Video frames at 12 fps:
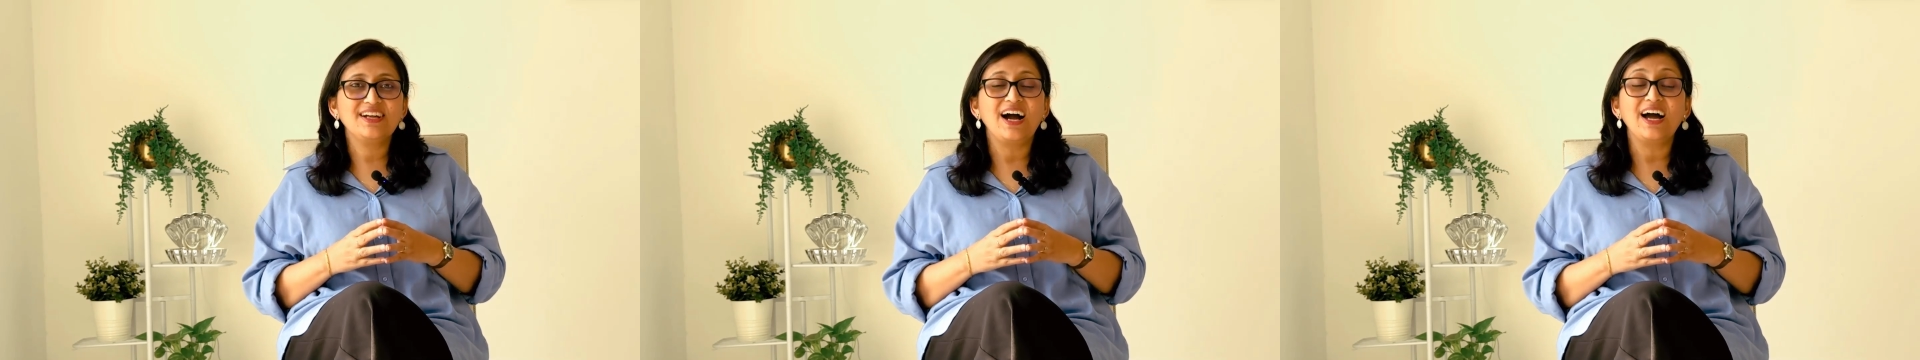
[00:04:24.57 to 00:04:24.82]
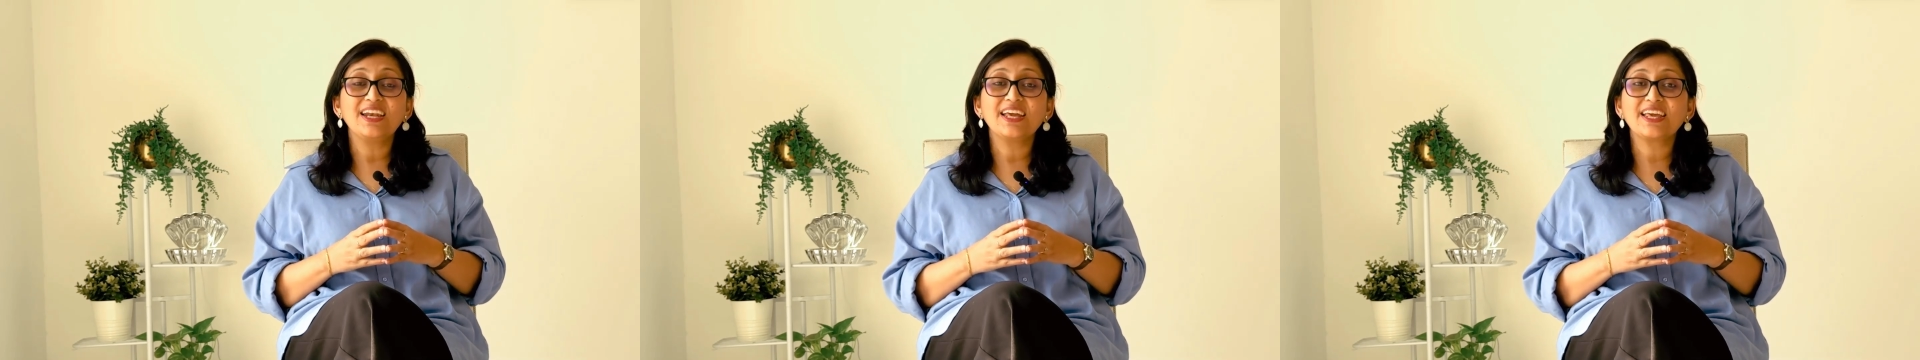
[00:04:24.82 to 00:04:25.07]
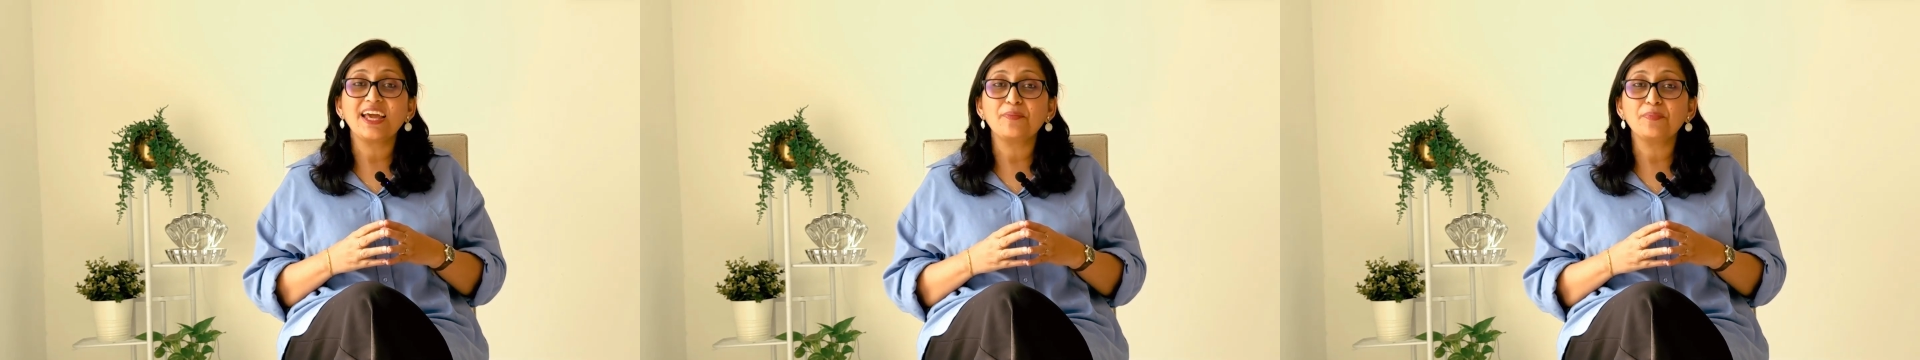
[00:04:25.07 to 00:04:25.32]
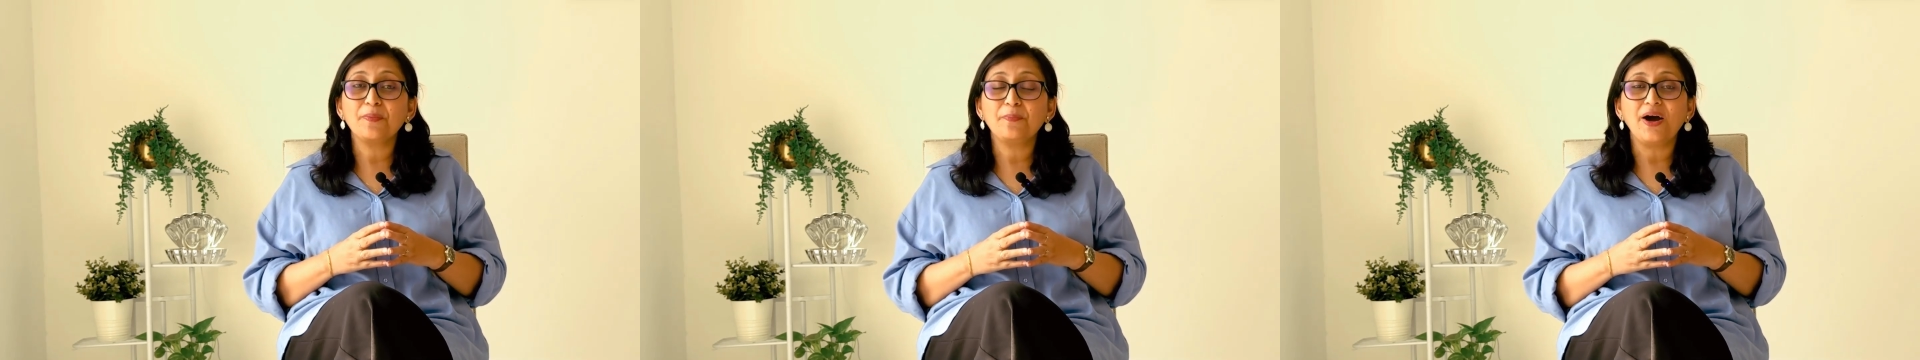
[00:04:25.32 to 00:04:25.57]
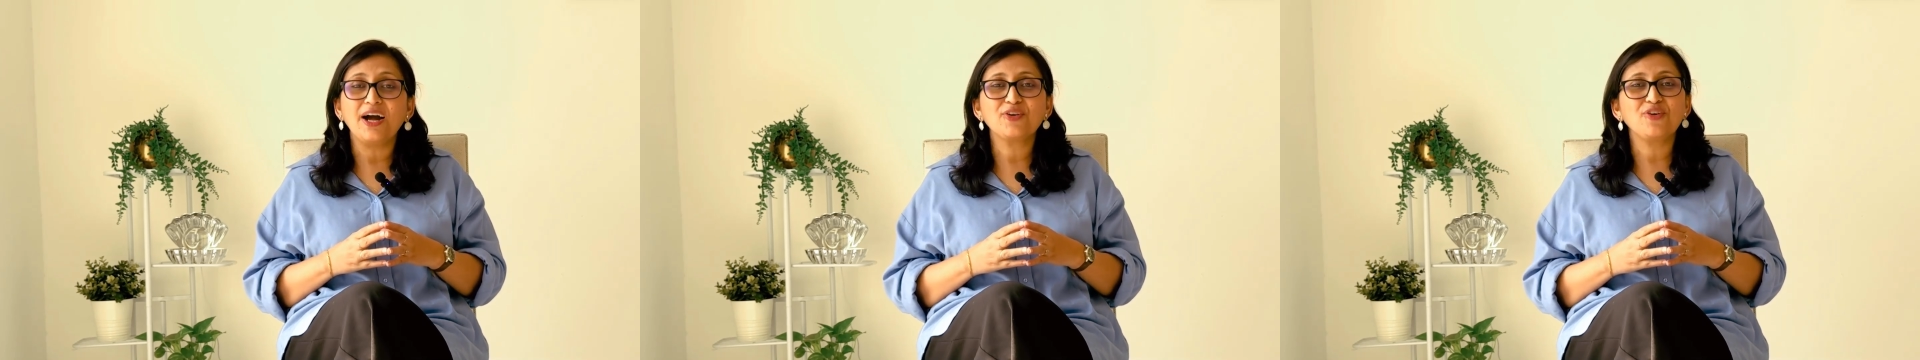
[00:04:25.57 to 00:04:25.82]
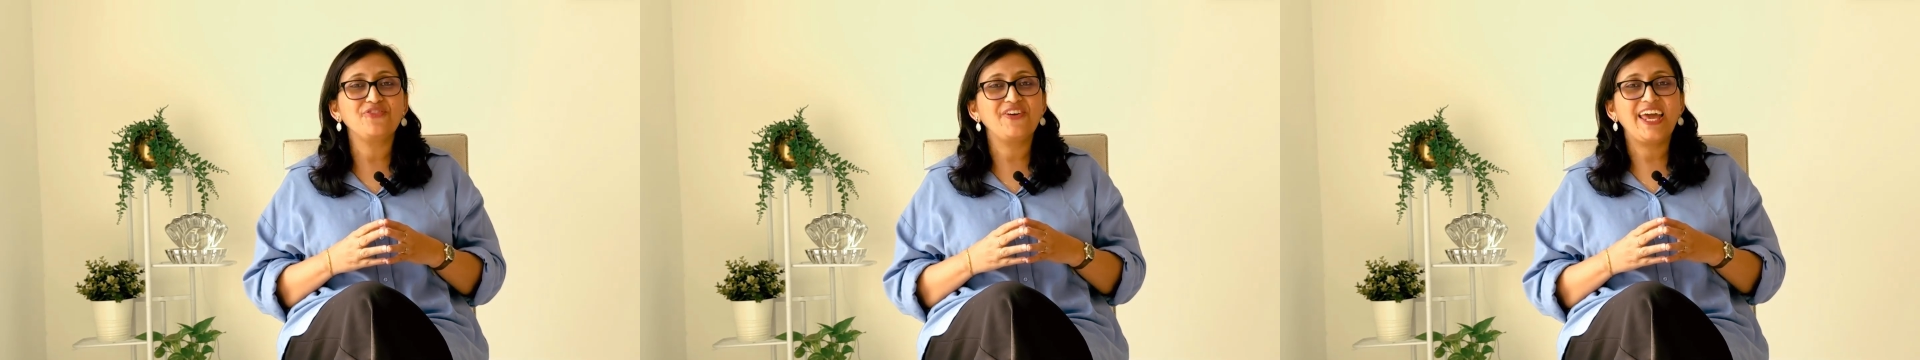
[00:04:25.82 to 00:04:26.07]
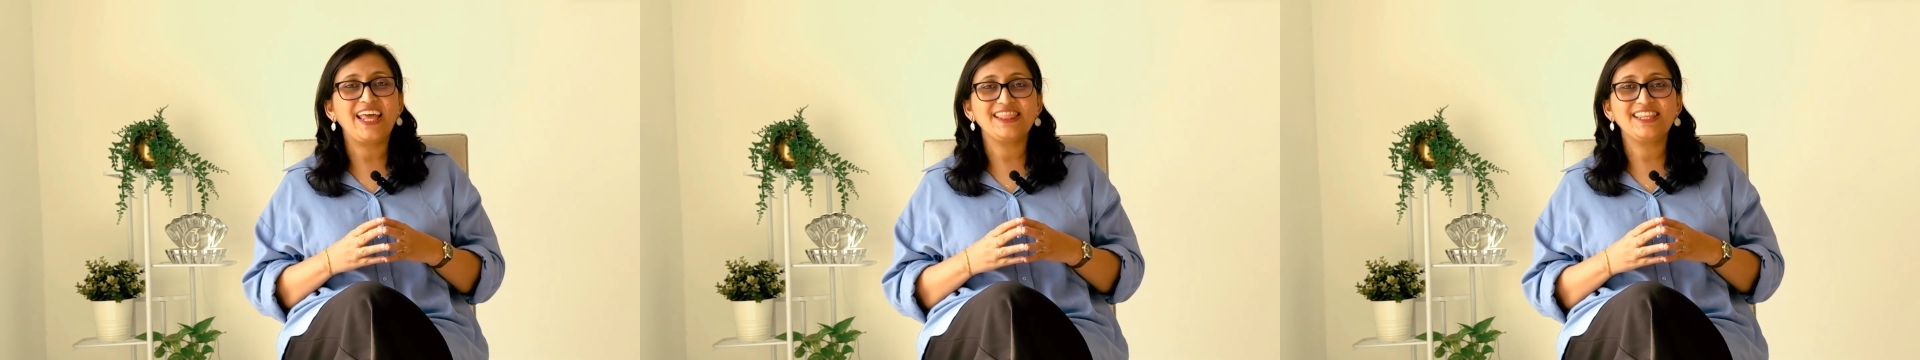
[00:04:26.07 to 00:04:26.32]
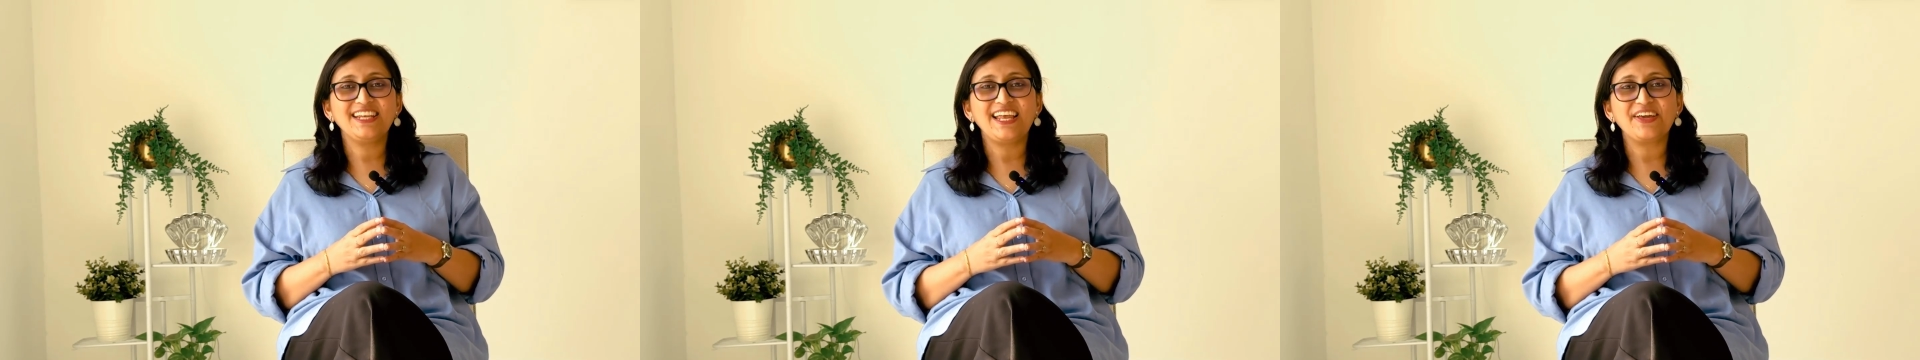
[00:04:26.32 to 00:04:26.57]
garlic can be part of a
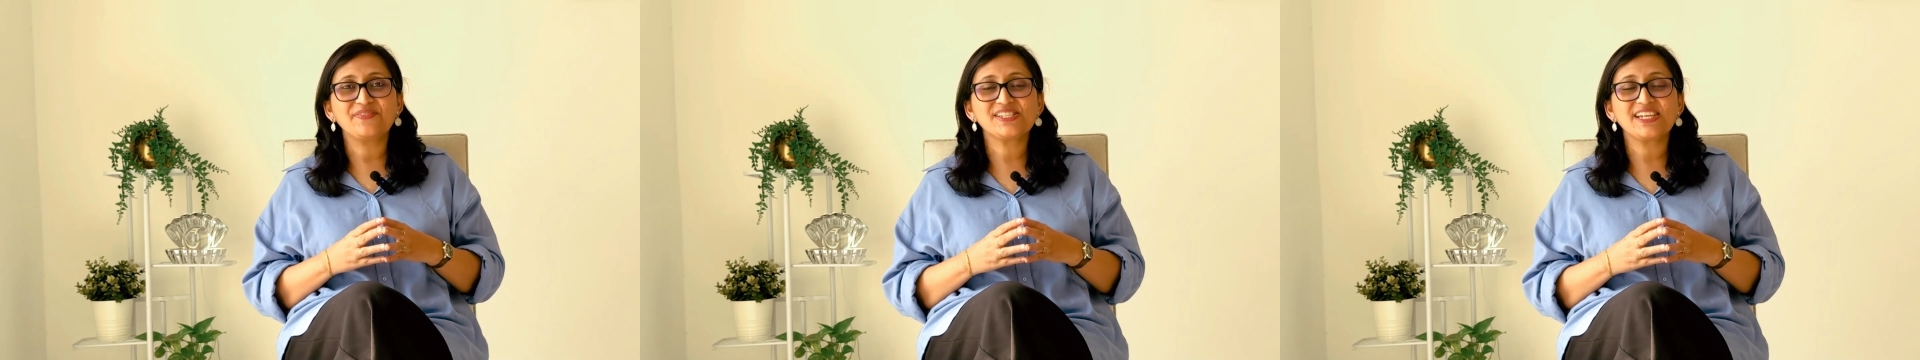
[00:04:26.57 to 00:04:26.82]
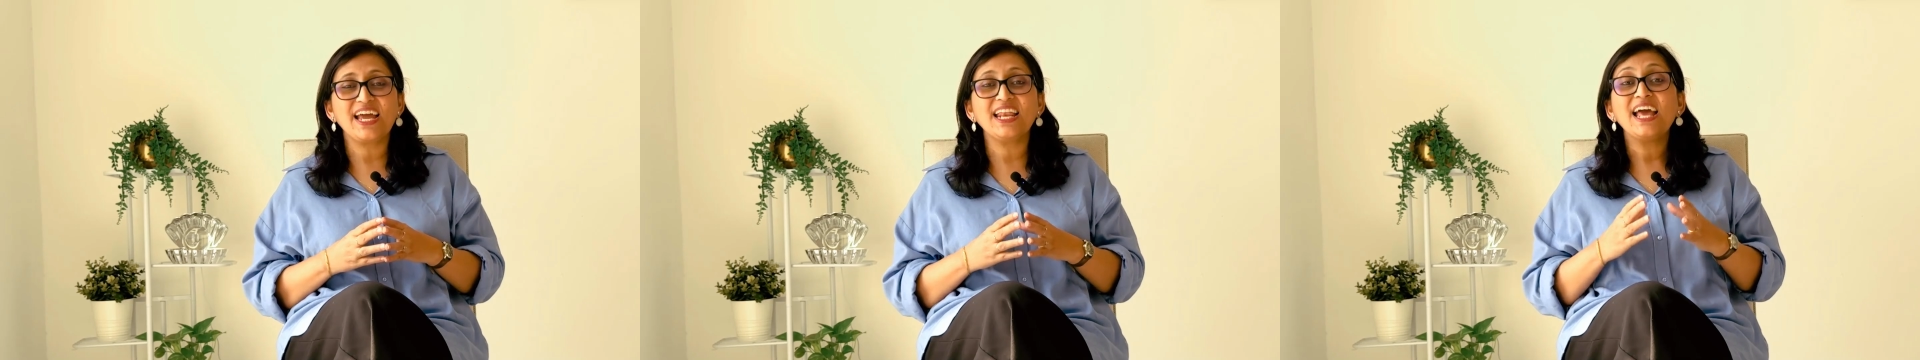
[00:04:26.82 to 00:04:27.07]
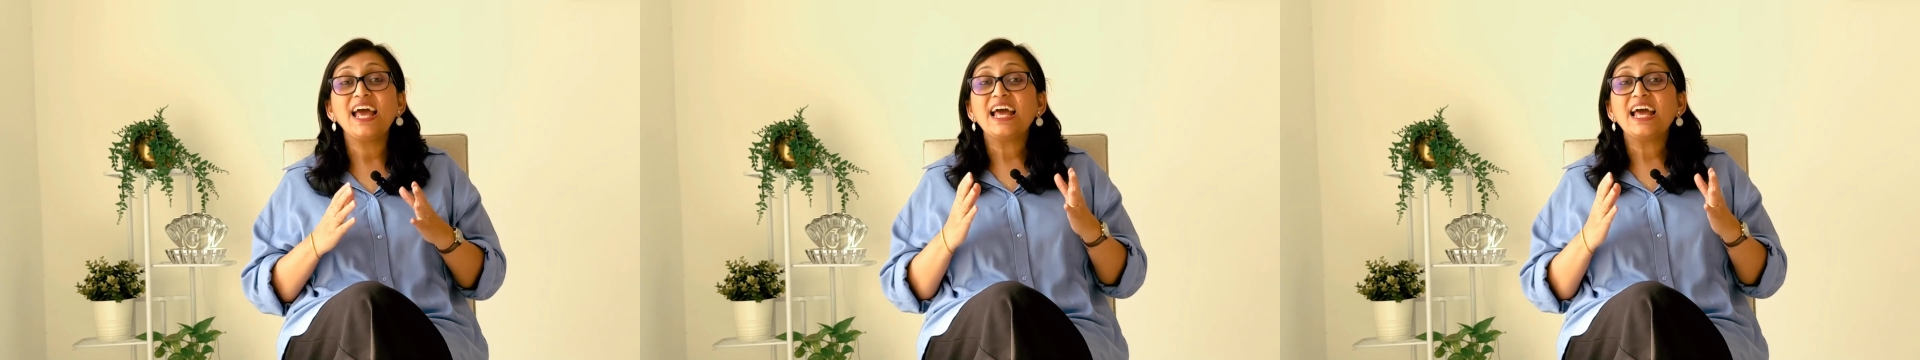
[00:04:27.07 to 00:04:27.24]
healthy lifestyle